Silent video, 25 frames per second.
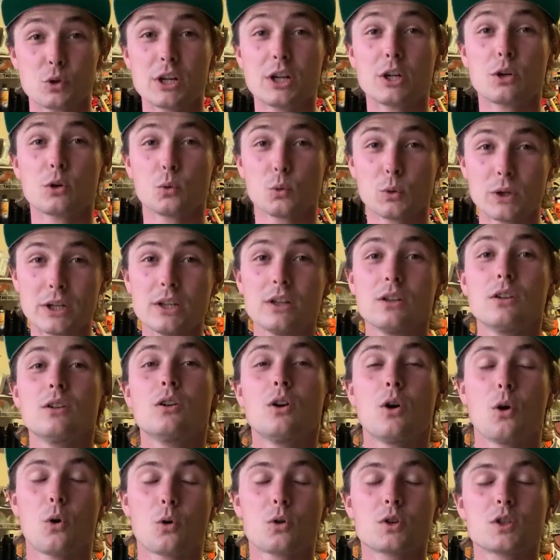wheel
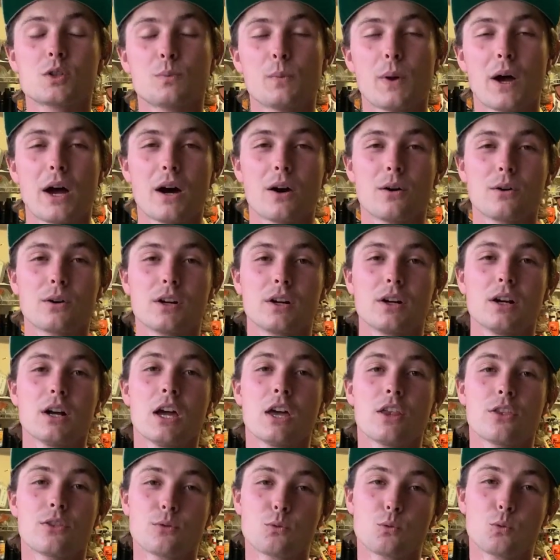horsepower
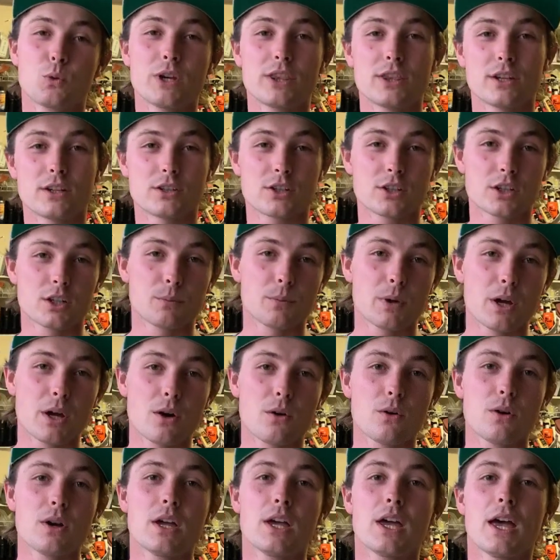with a
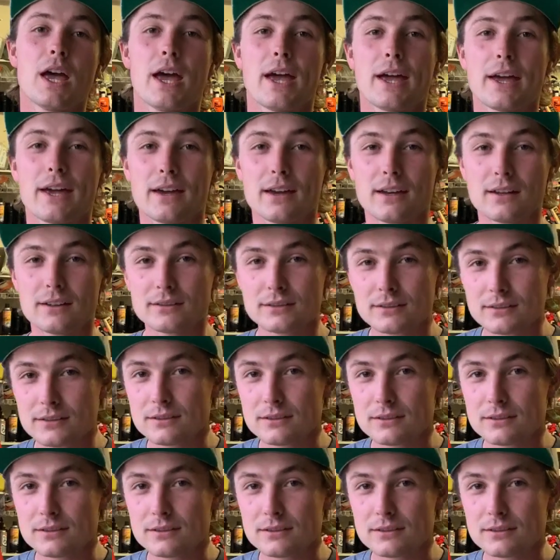turbo, and...